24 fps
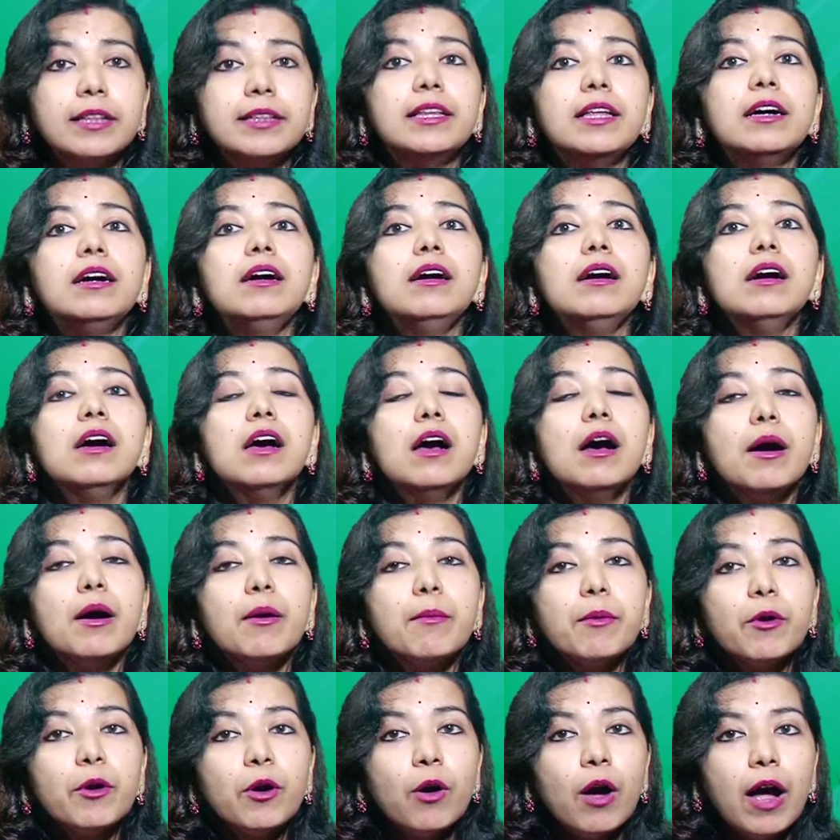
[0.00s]
The
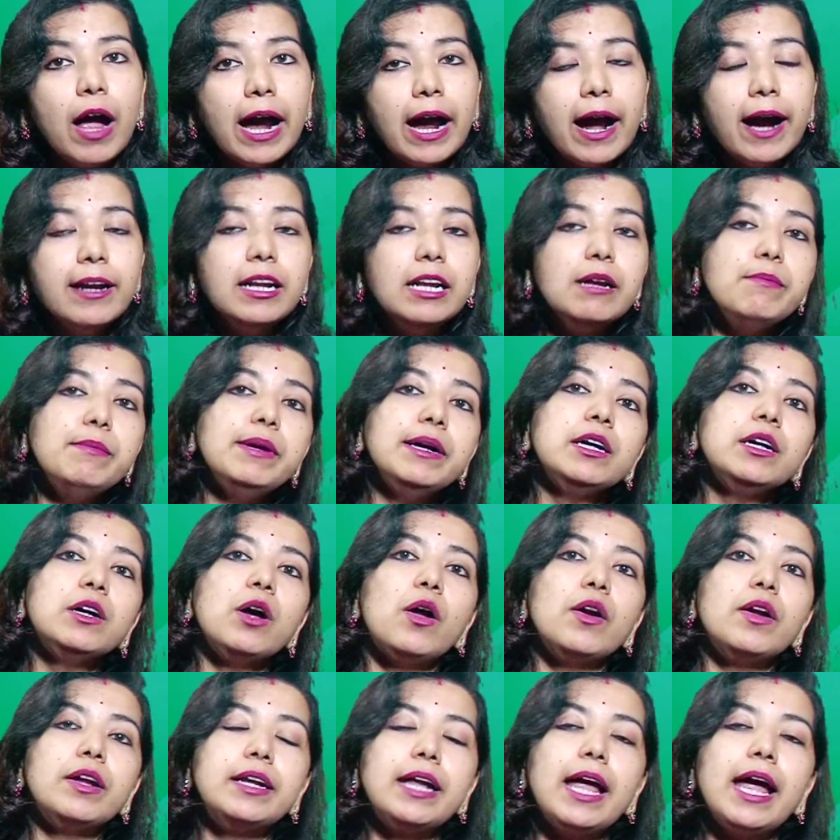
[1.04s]
academic
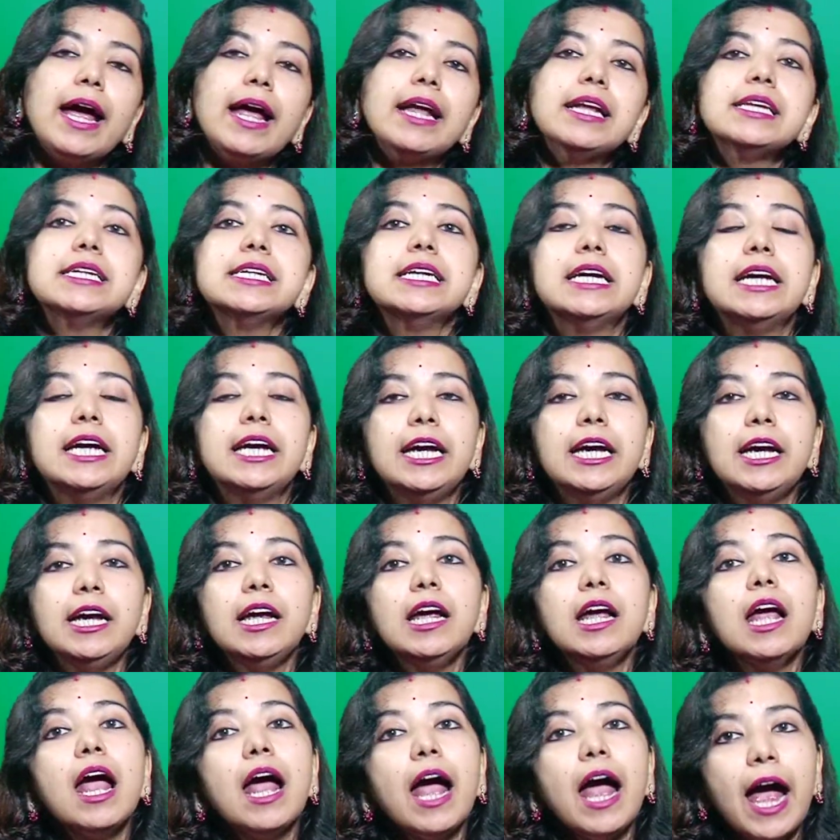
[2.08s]
content
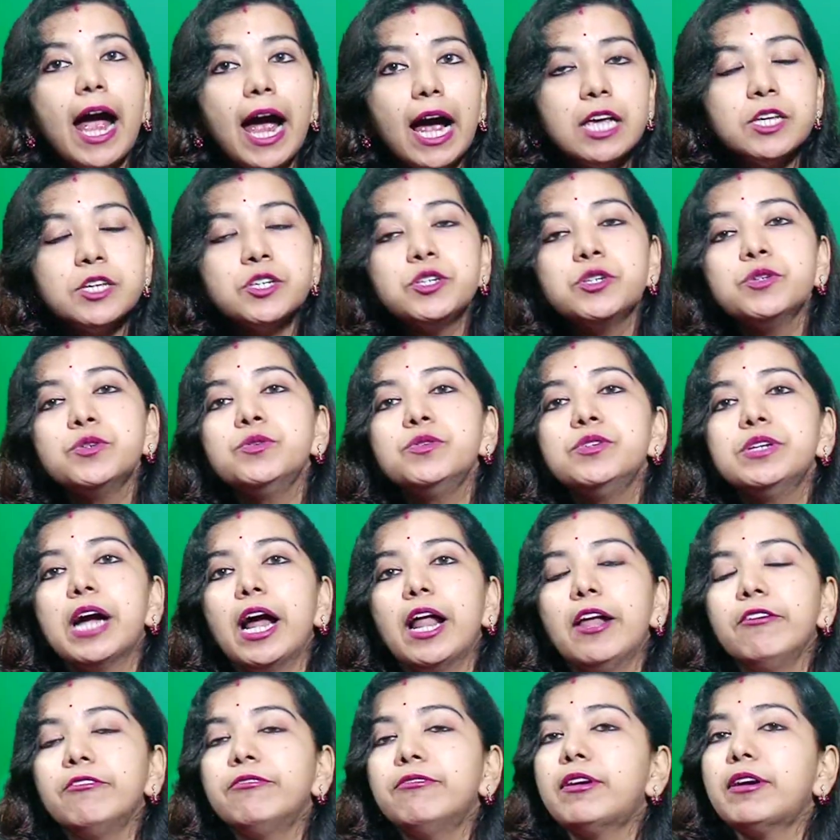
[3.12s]
he has to
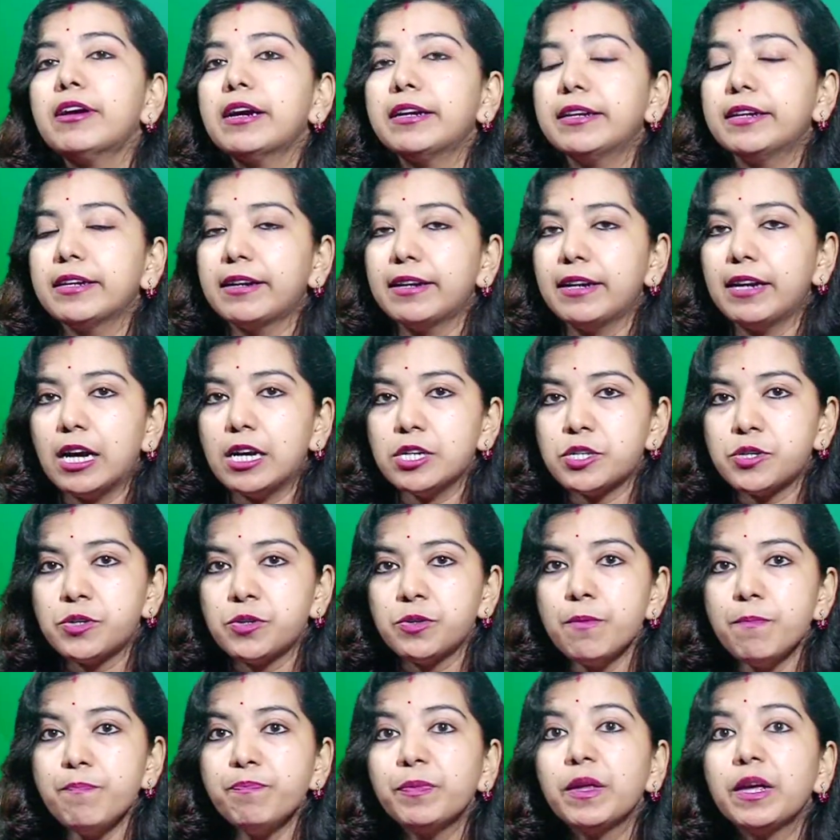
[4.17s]
deliver in the
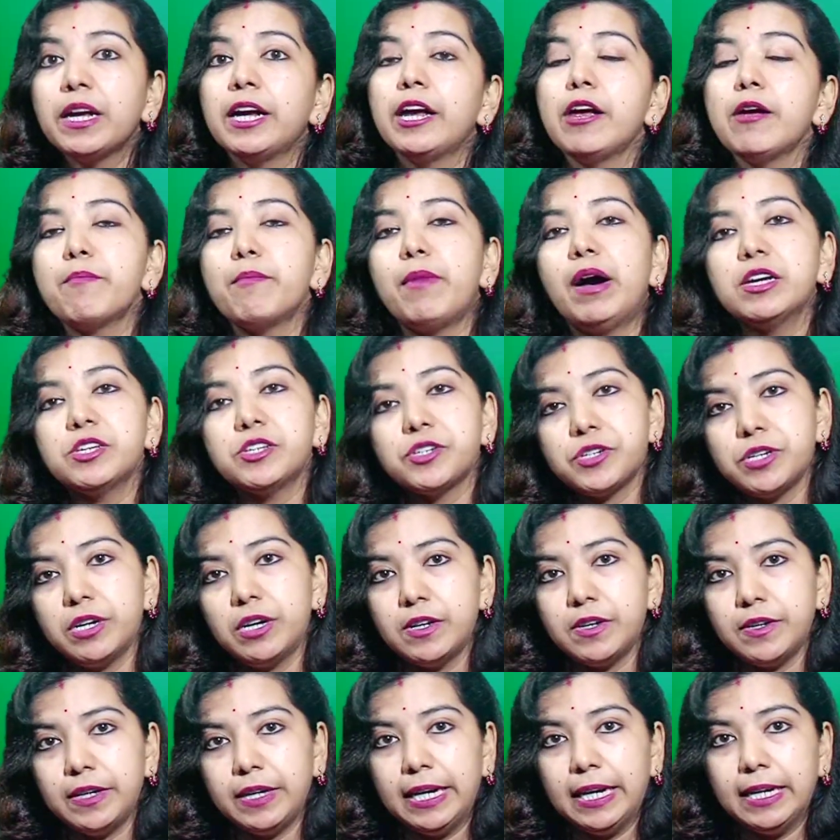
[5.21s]
classroom, he
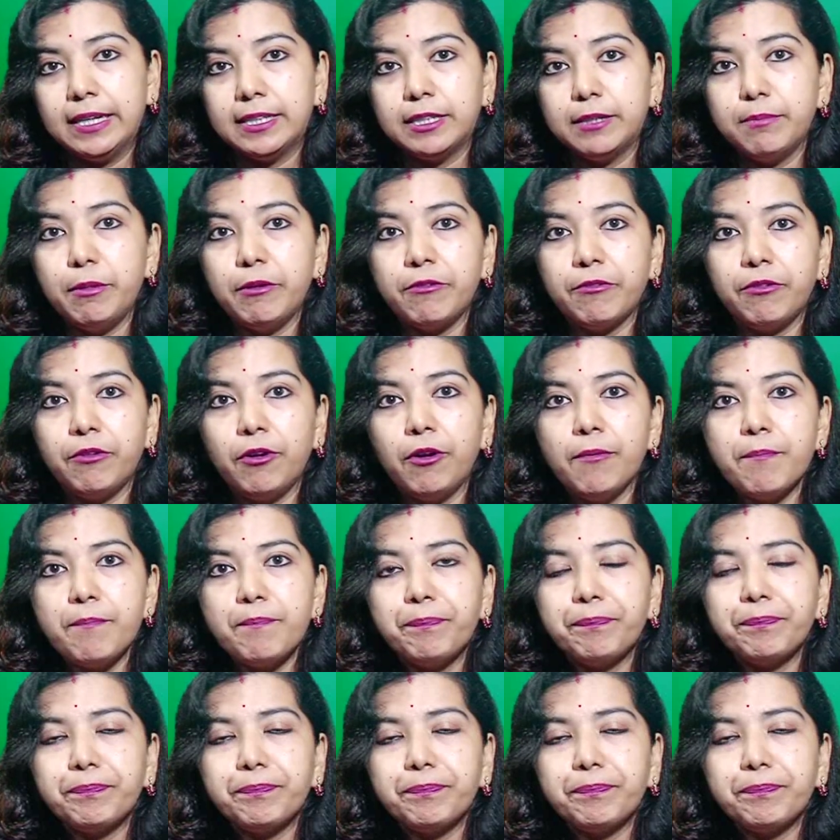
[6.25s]
mastered it before.